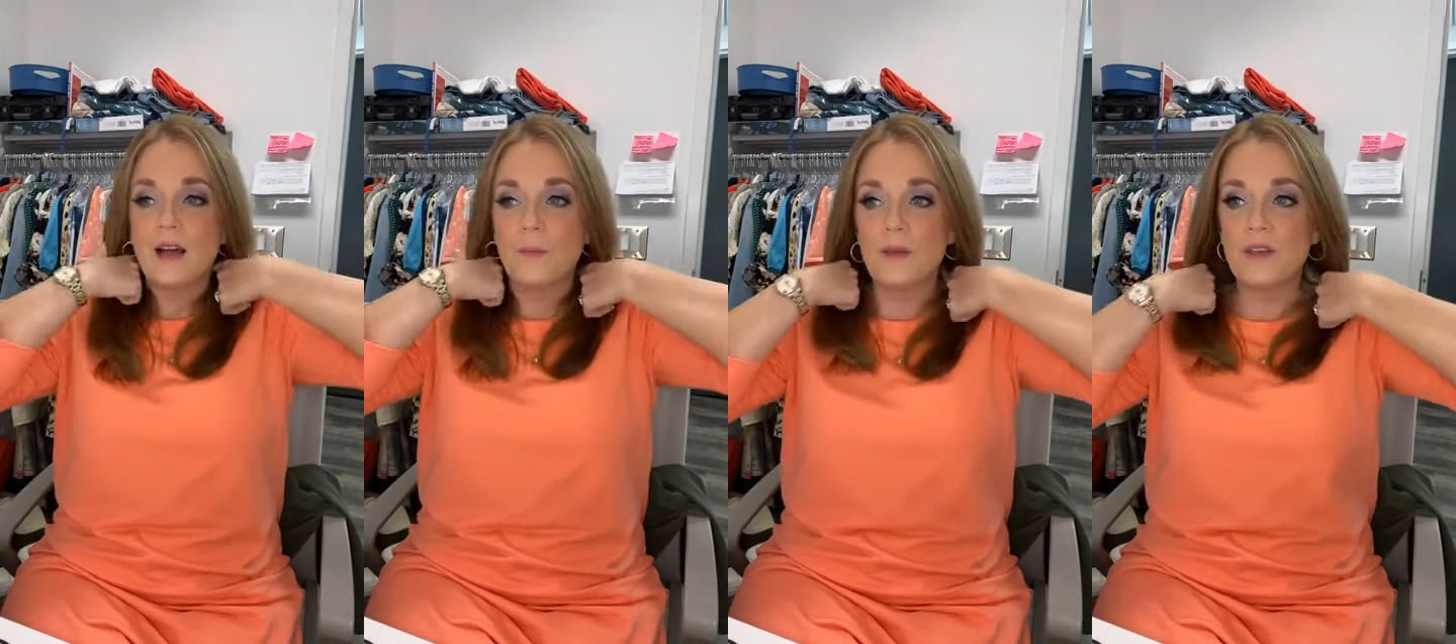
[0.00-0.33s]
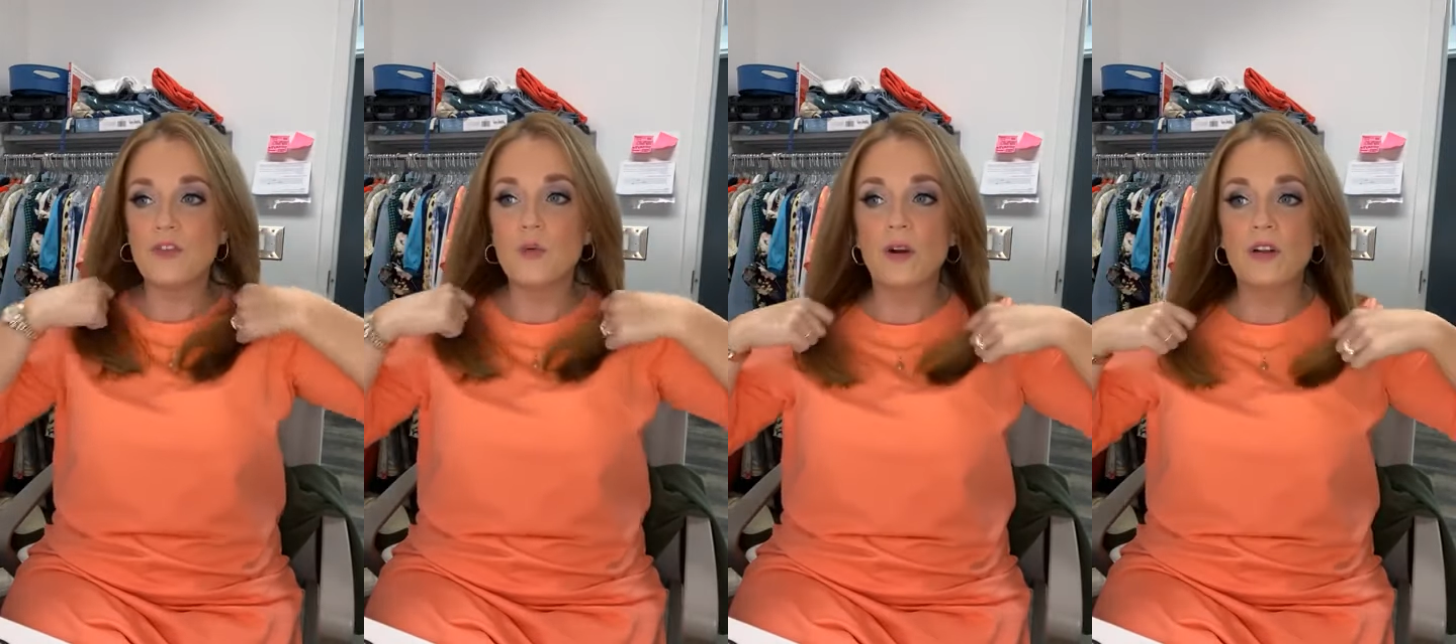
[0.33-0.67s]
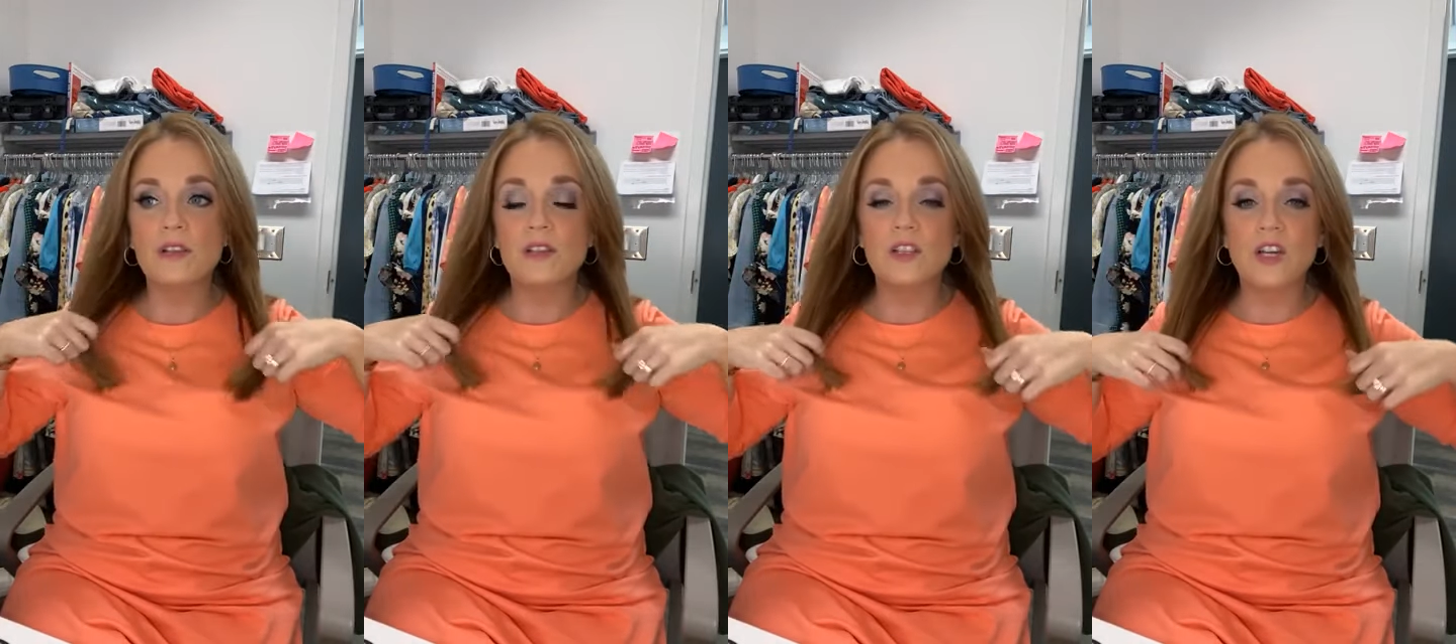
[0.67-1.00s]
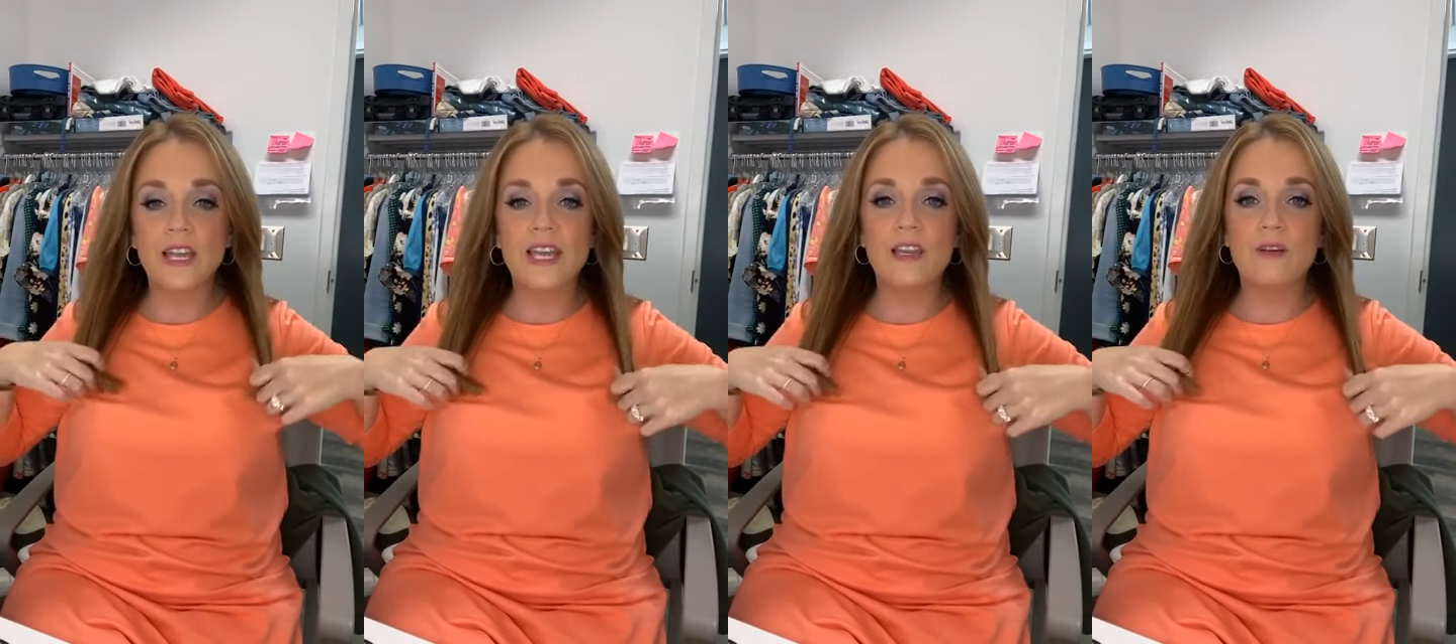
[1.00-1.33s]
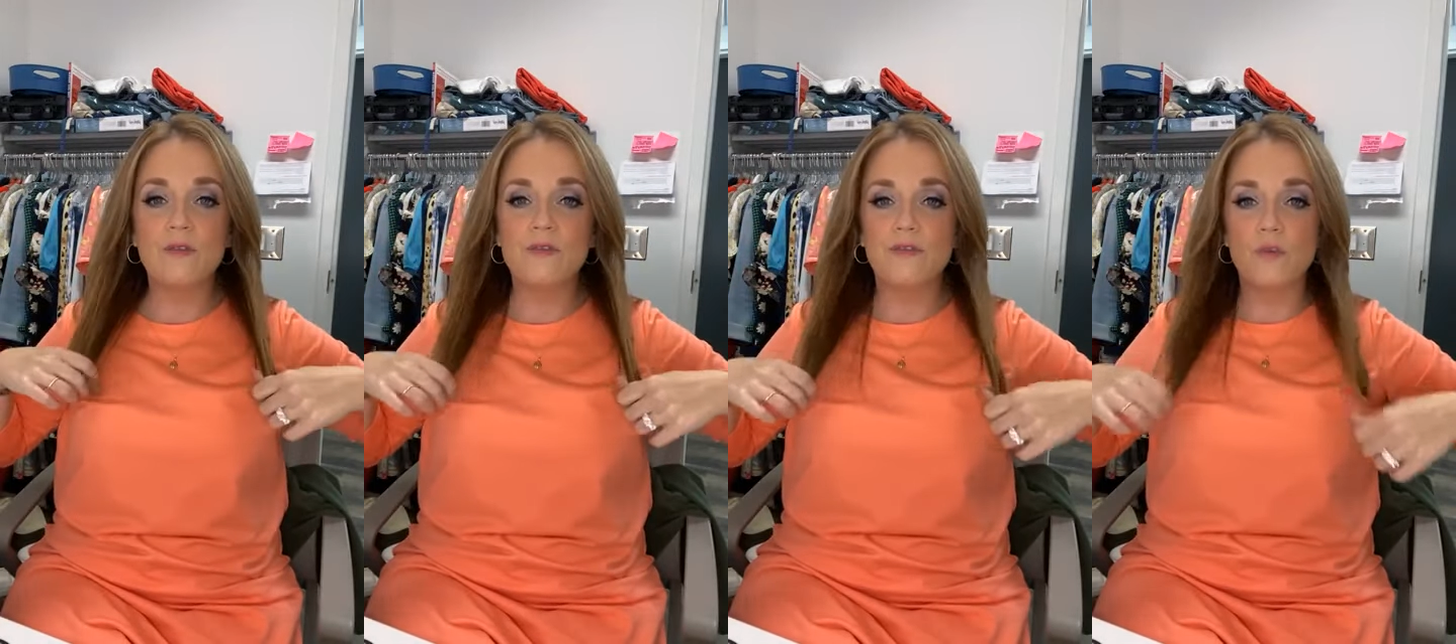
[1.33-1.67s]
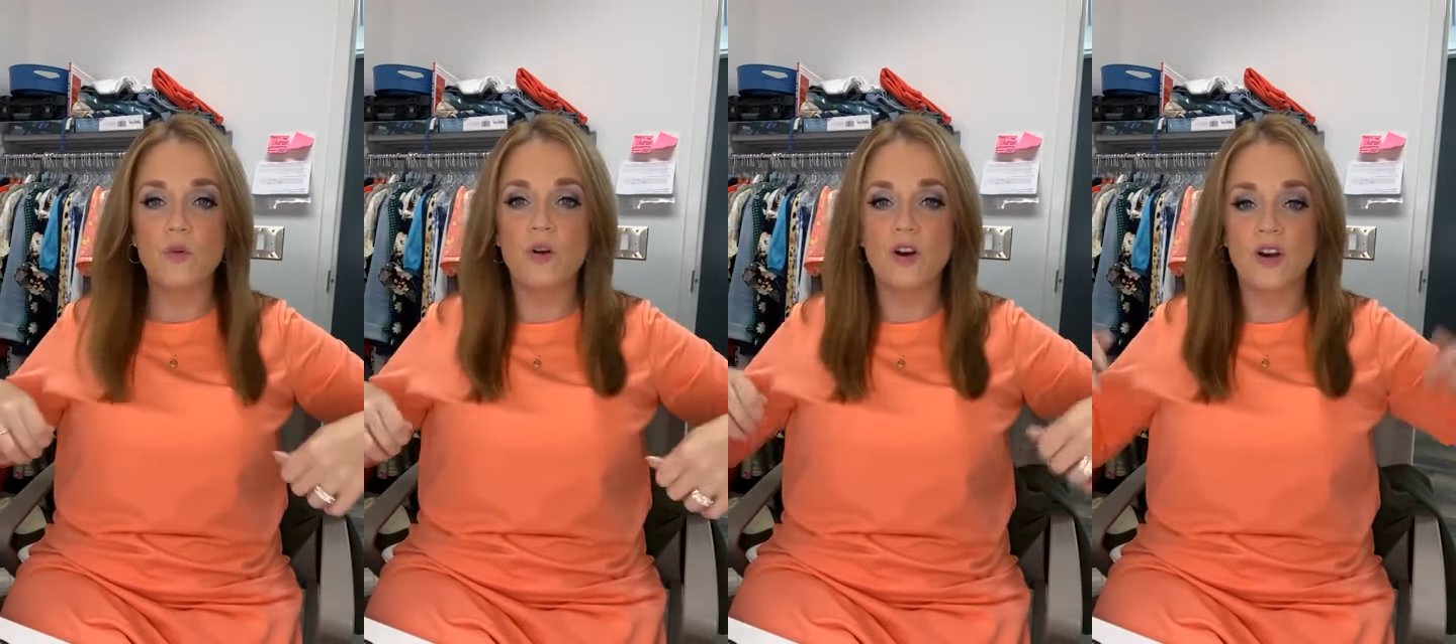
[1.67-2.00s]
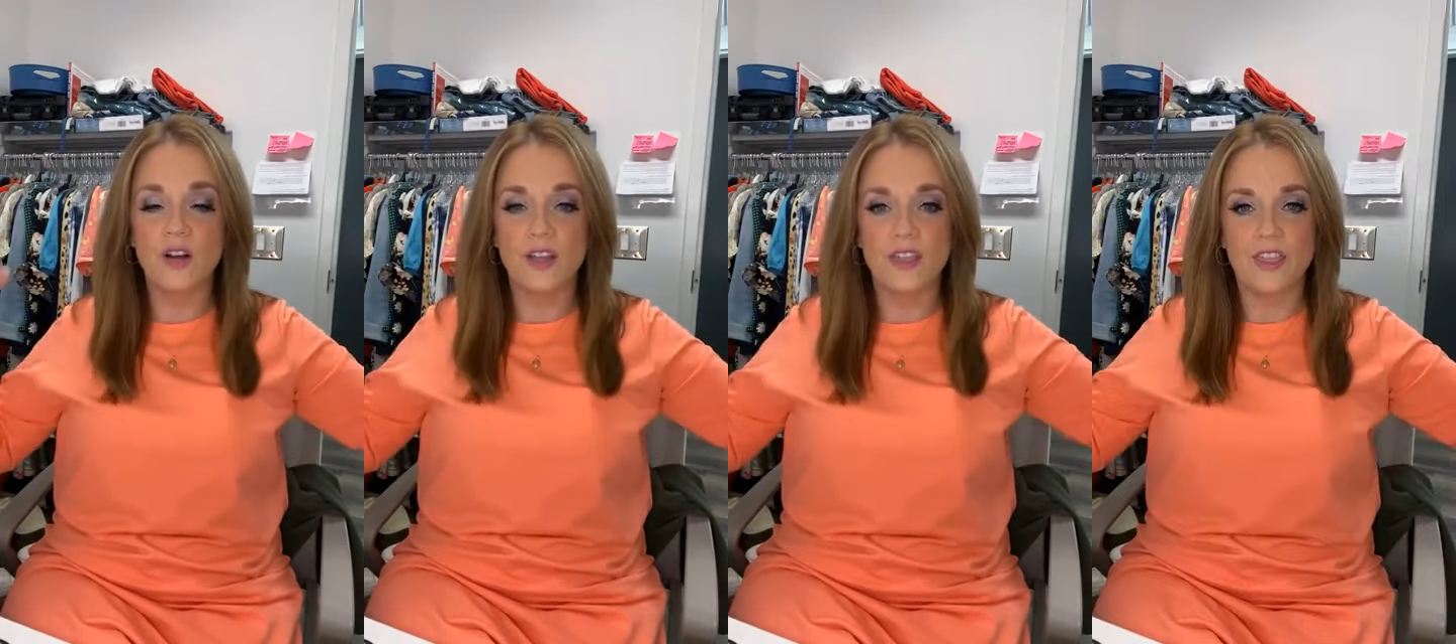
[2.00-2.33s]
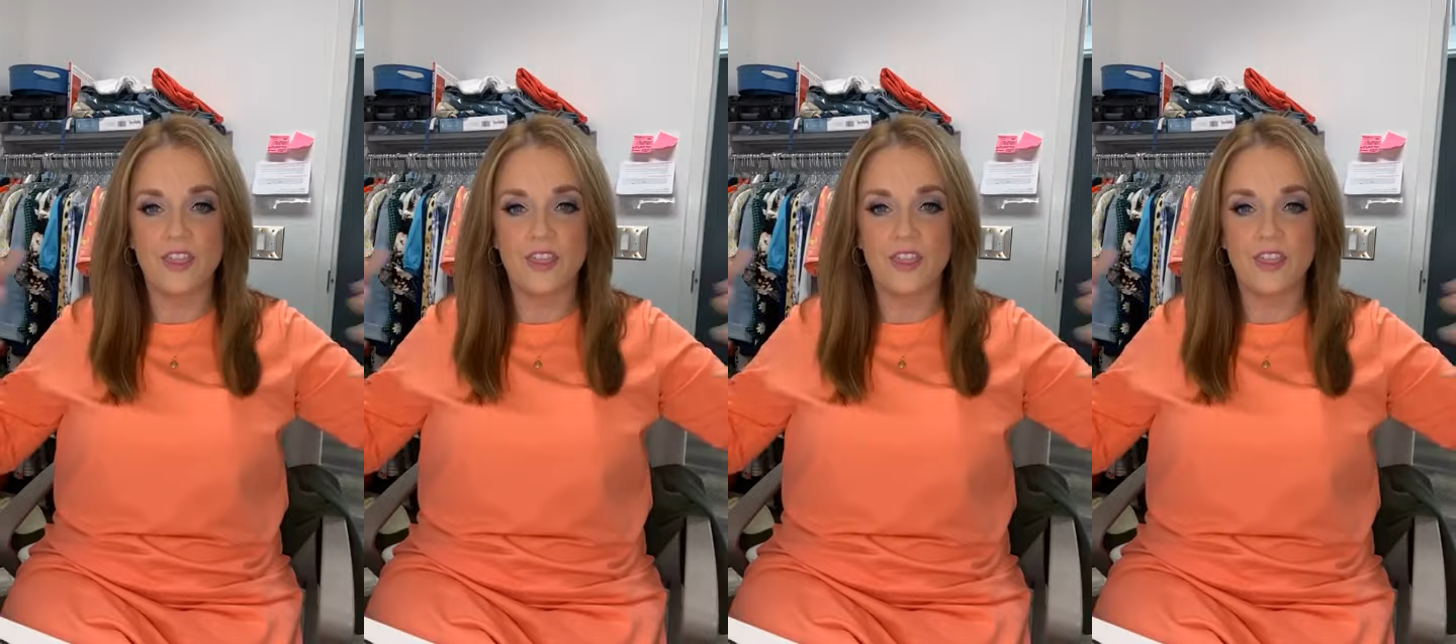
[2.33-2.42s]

if you are looking for